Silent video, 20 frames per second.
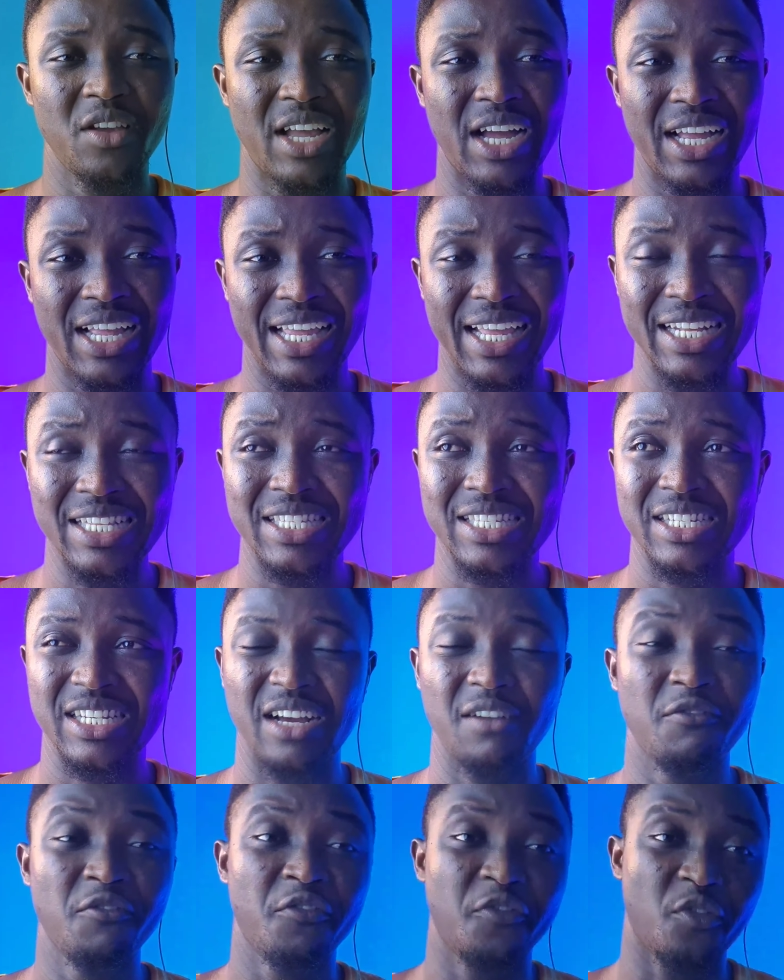you can get
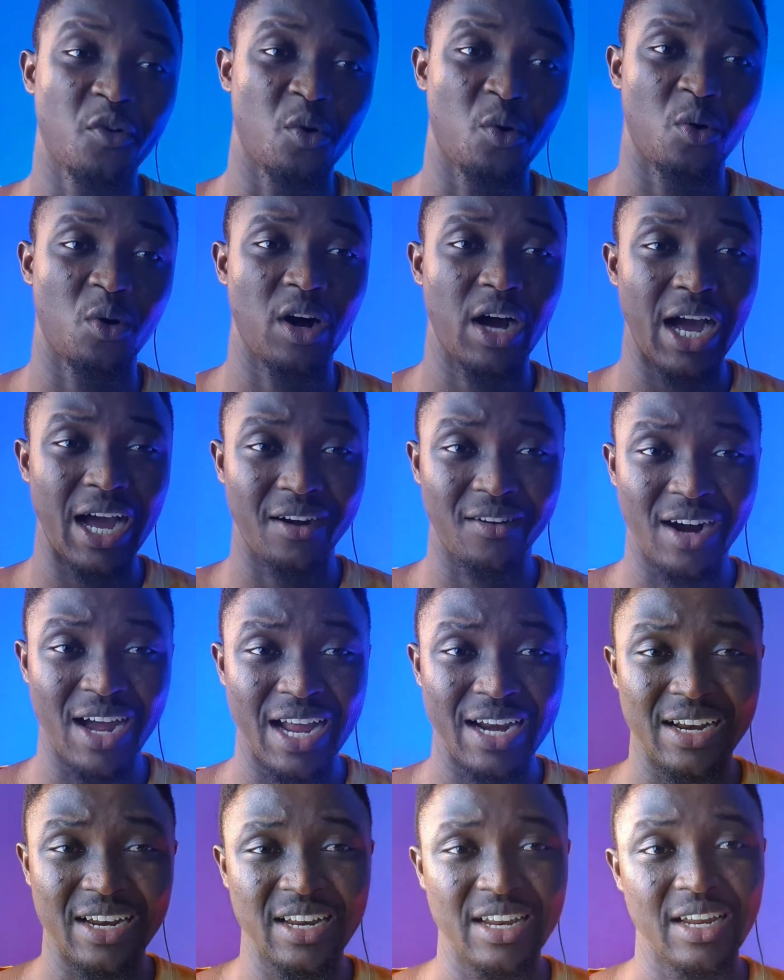some for
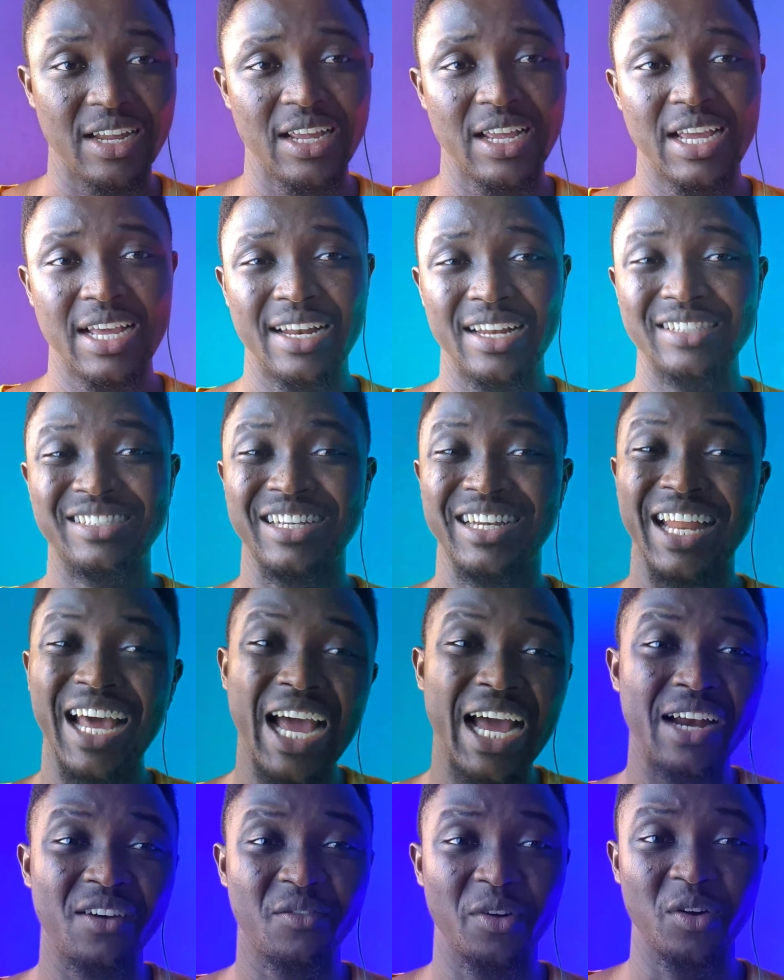around, let's say,
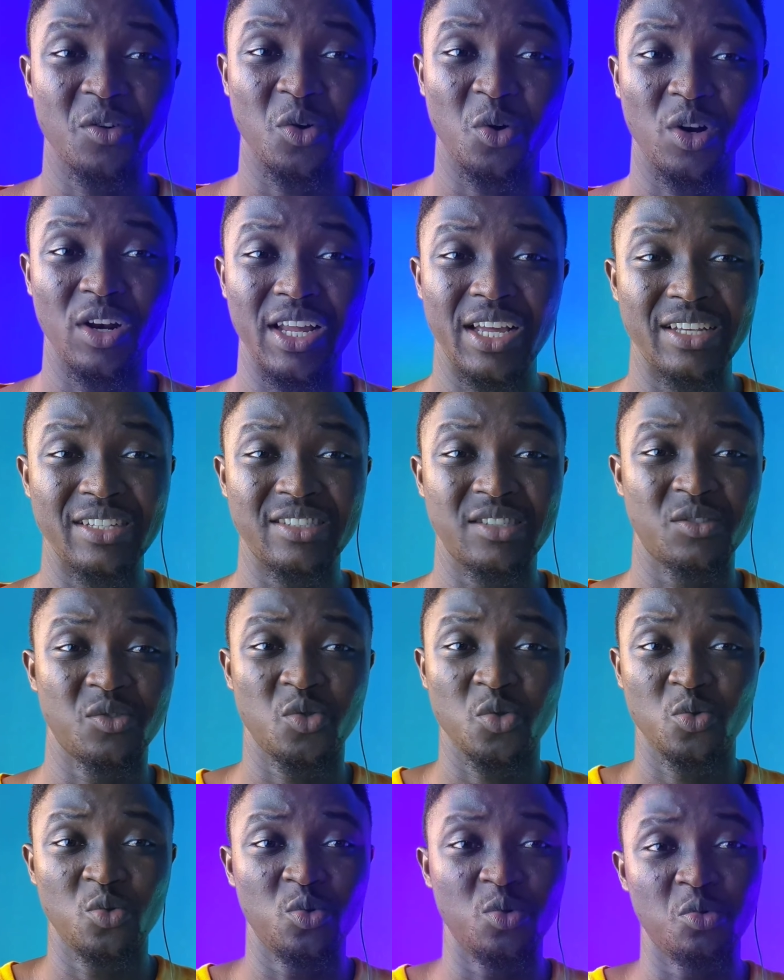$900
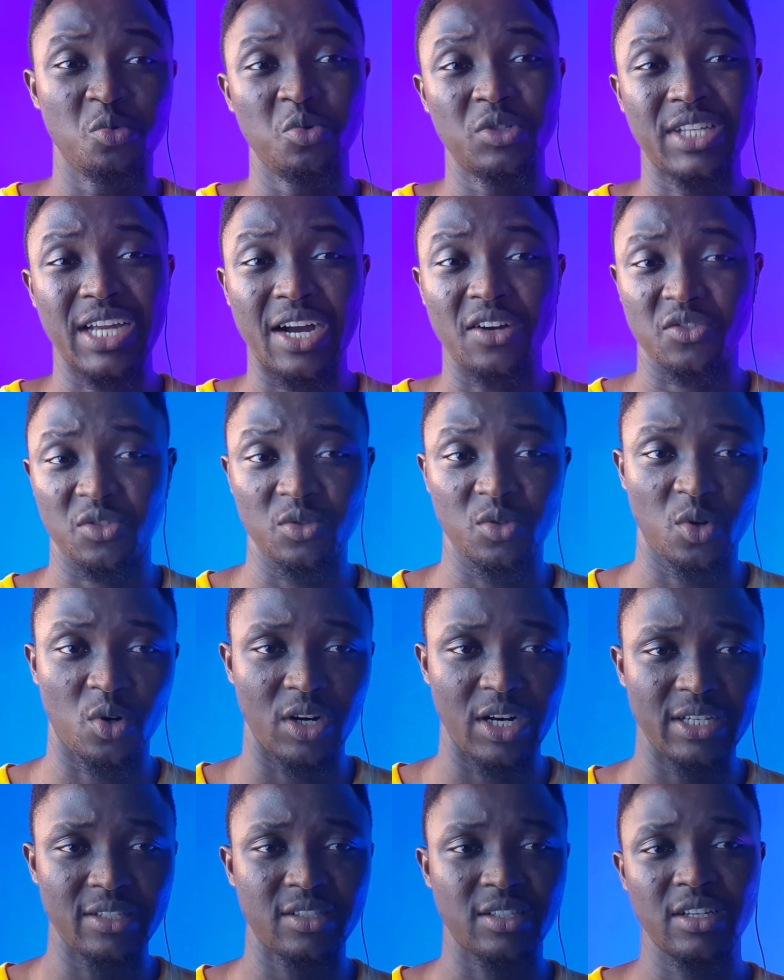to
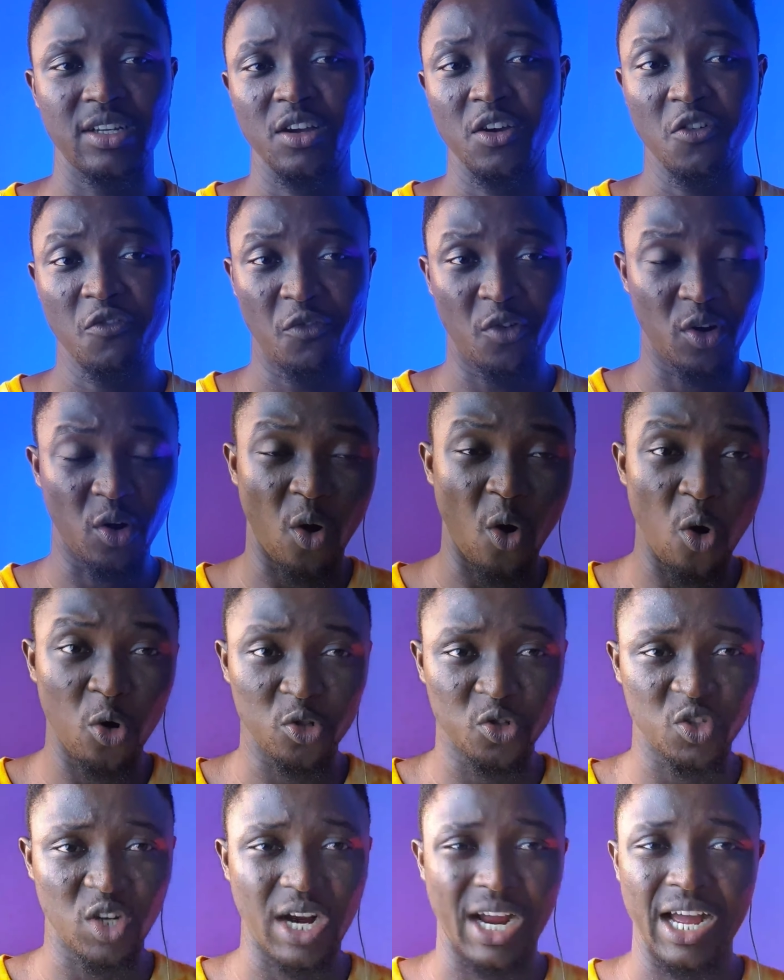$1,000 for the
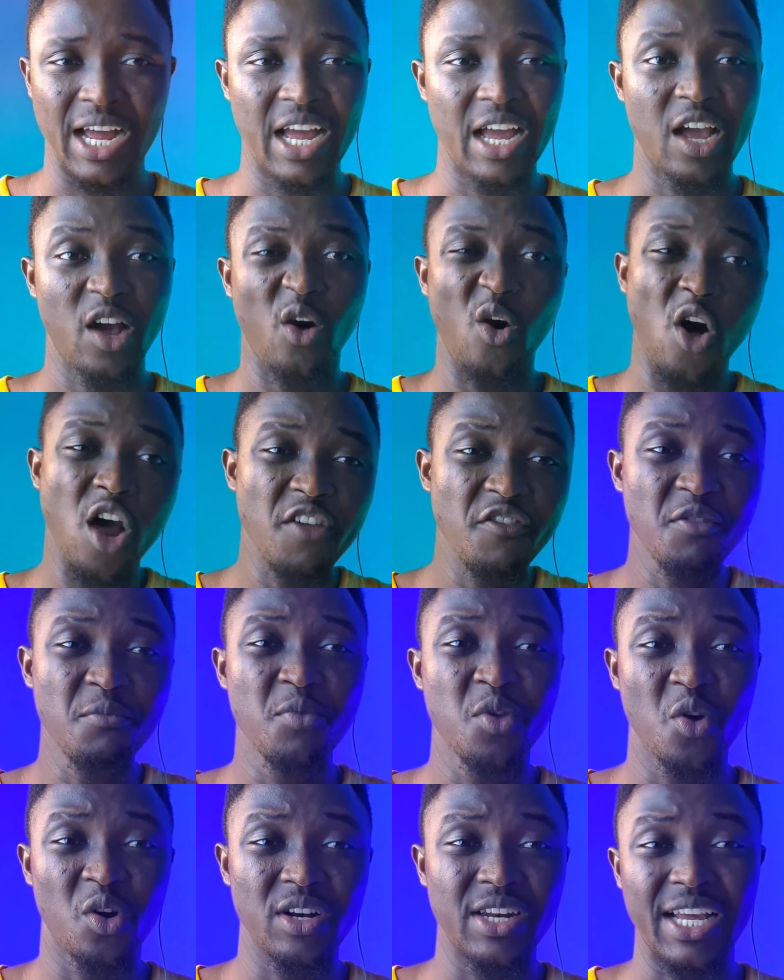Ultra or even
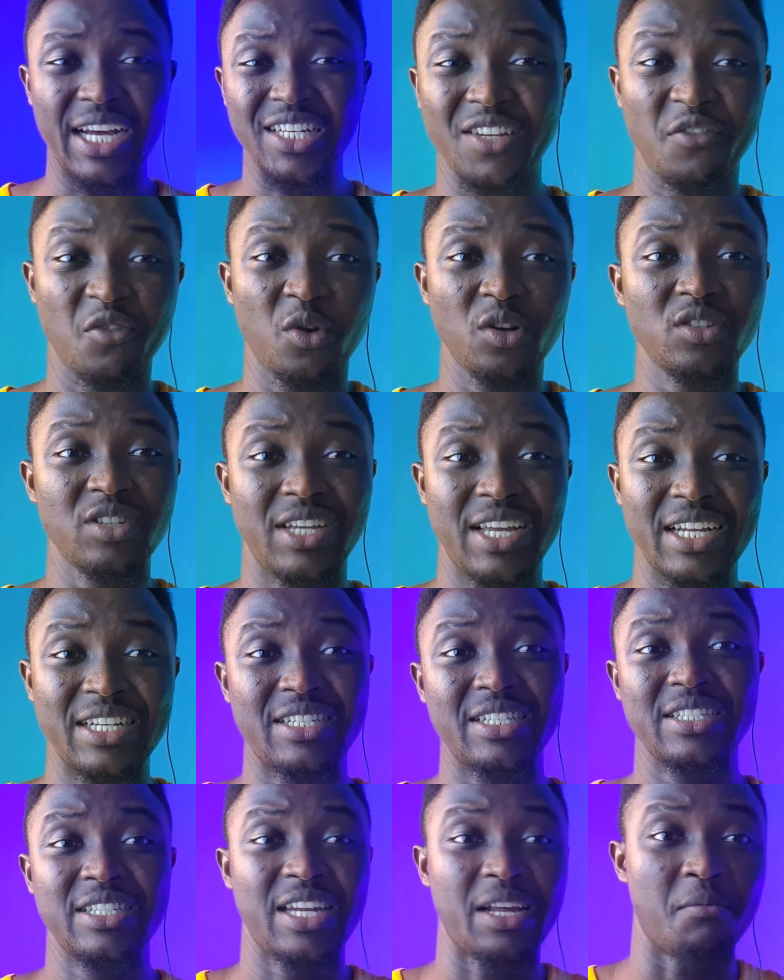beyond if you want to get
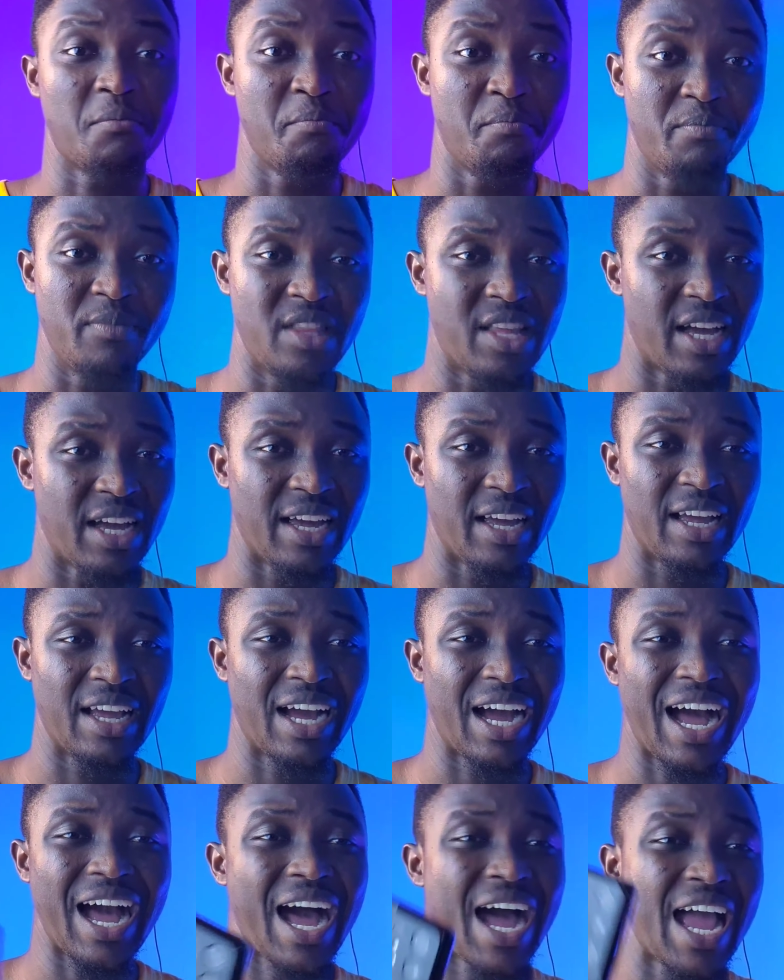the
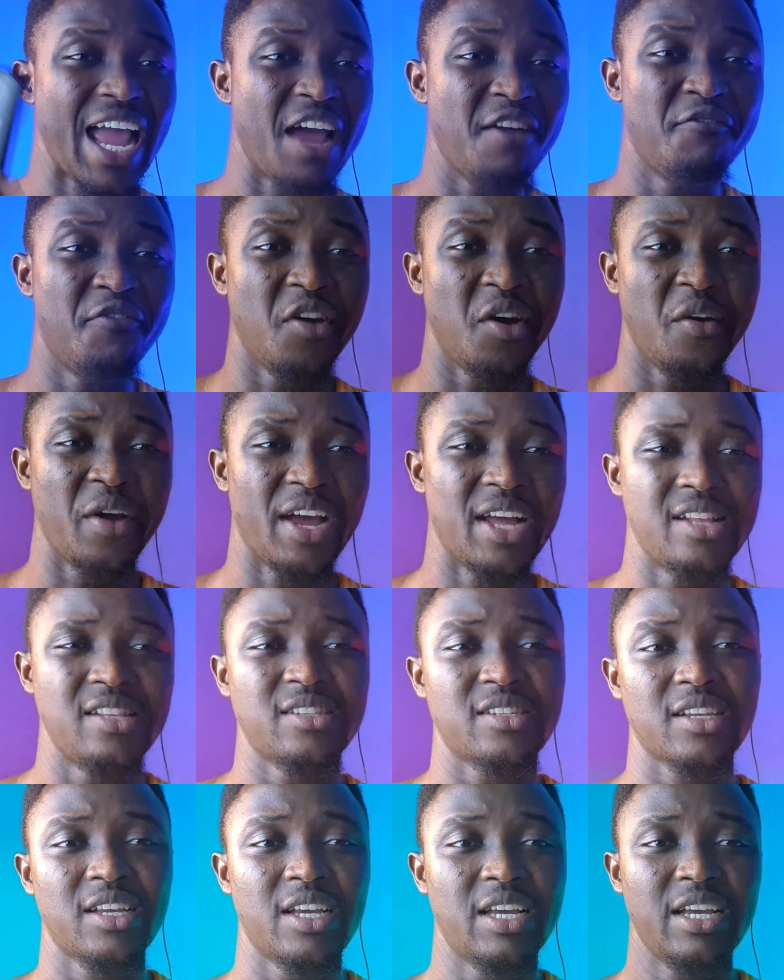higher
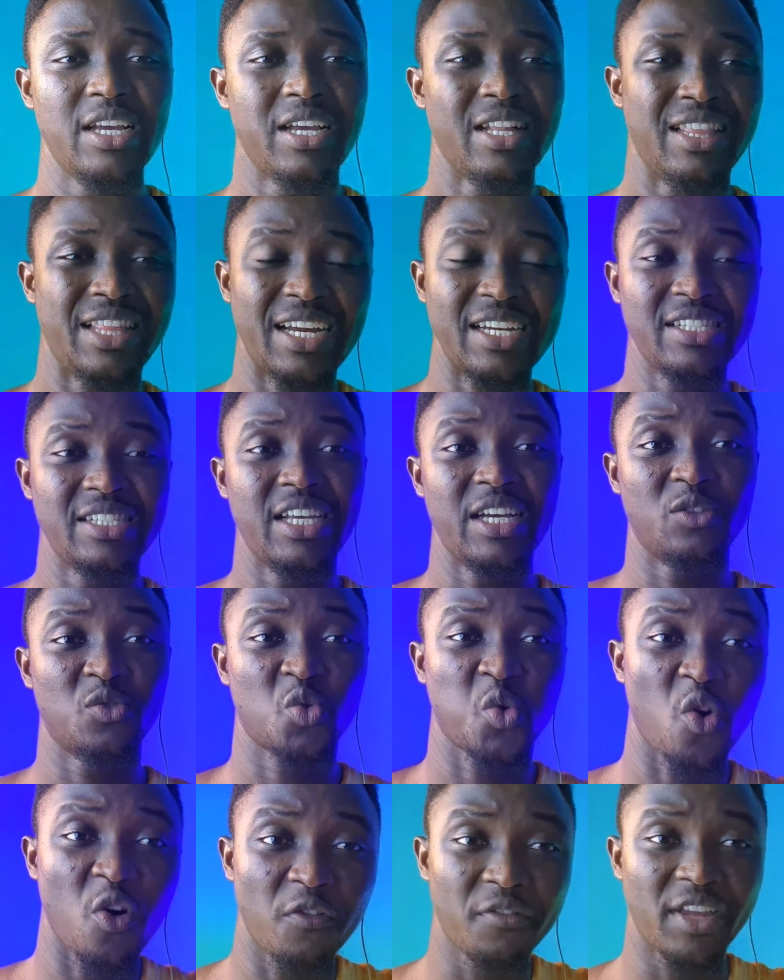variant, that is the
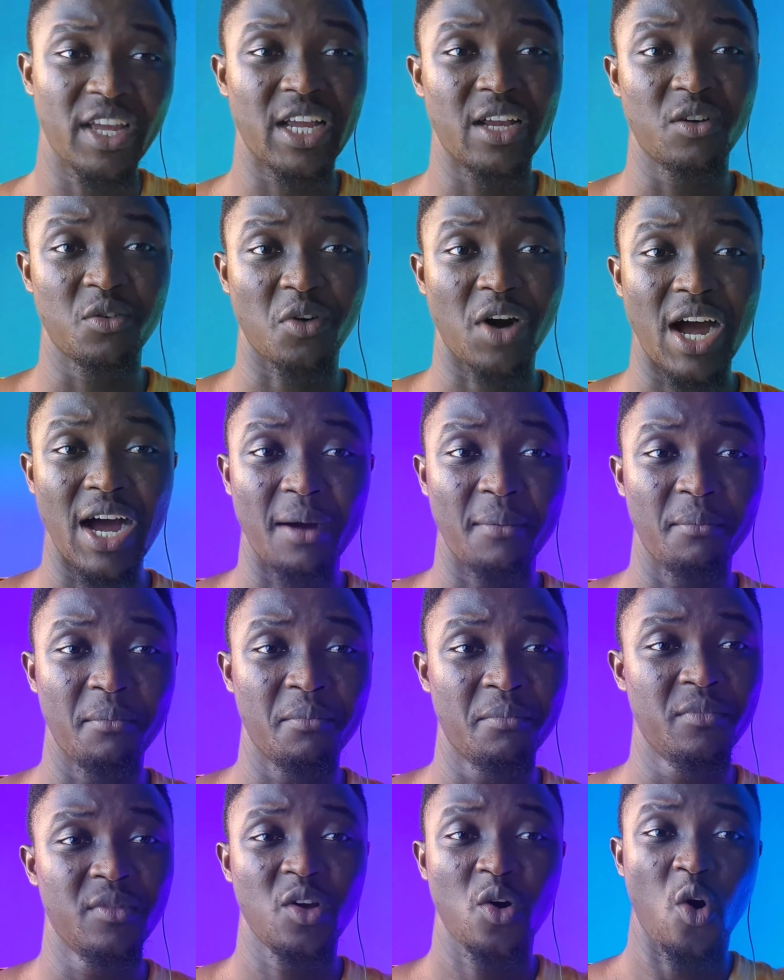12 gig
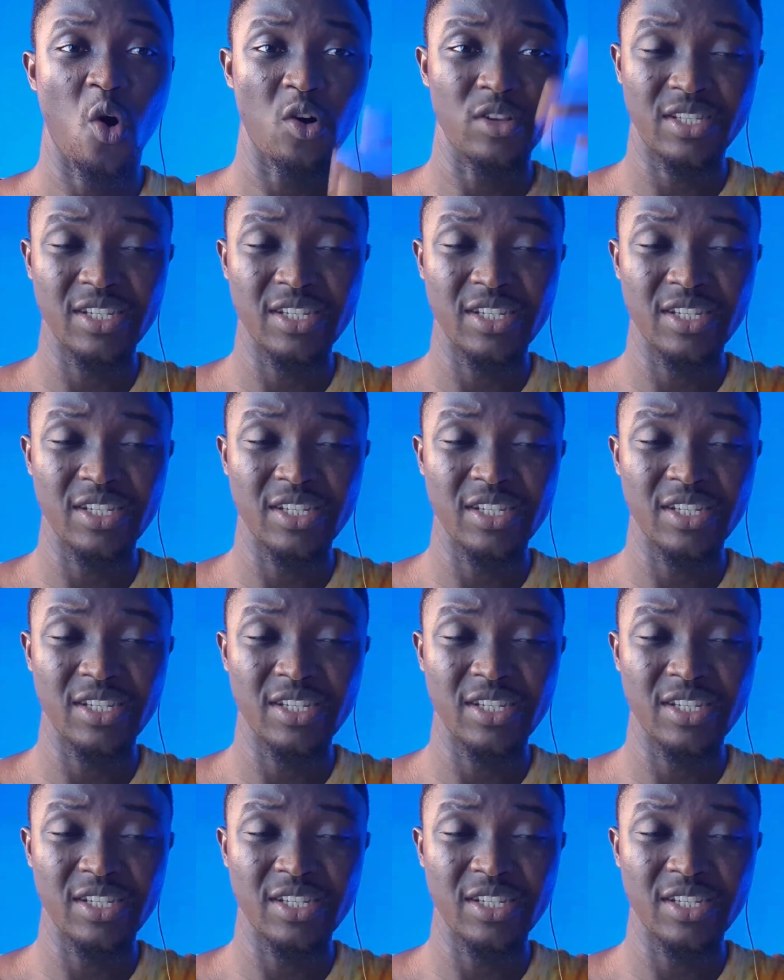RAM or